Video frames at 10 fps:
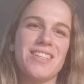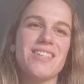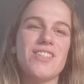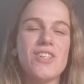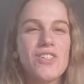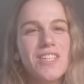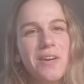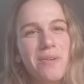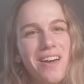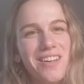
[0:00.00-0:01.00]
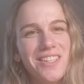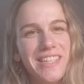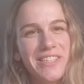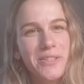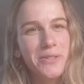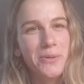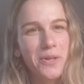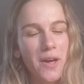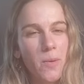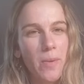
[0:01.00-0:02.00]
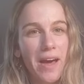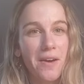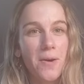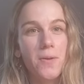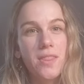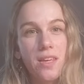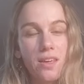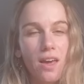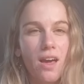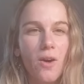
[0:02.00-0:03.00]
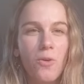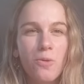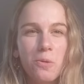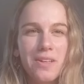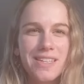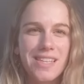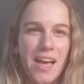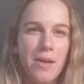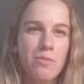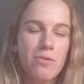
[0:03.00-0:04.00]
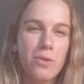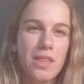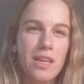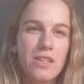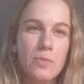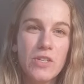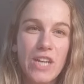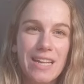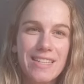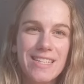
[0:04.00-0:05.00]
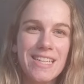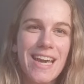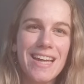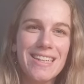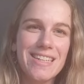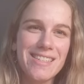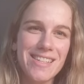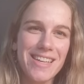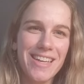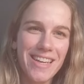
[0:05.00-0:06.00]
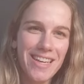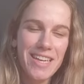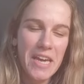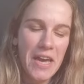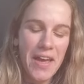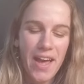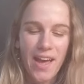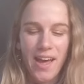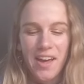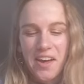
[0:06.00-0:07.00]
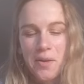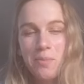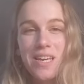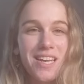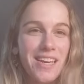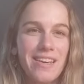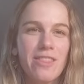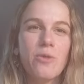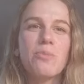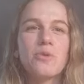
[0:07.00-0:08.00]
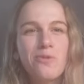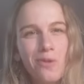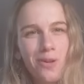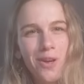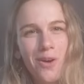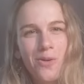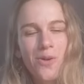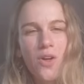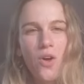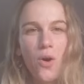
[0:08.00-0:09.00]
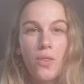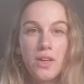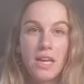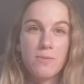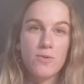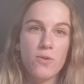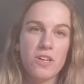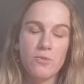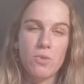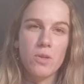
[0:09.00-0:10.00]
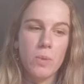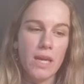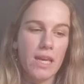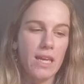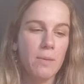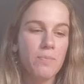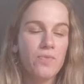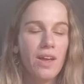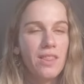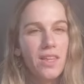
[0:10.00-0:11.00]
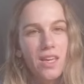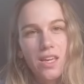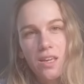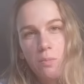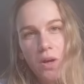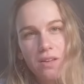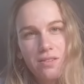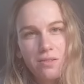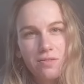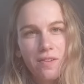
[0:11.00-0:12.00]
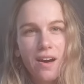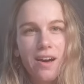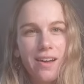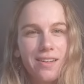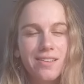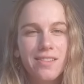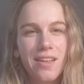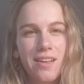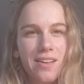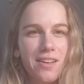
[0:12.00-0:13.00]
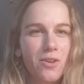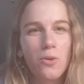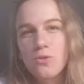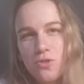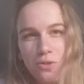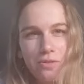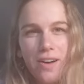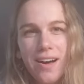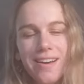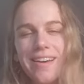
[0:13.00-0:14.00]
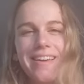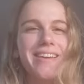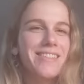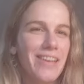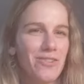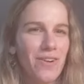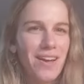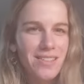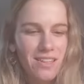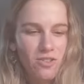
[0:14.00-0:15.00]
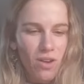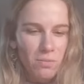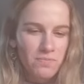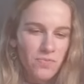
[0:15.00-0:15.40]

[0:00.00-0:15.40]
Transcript: So today we are going to talk about the oral exam for the specialty LLCE, meaning the portfolio. Other names for it would be the personal file, the cultural file, etc., etc.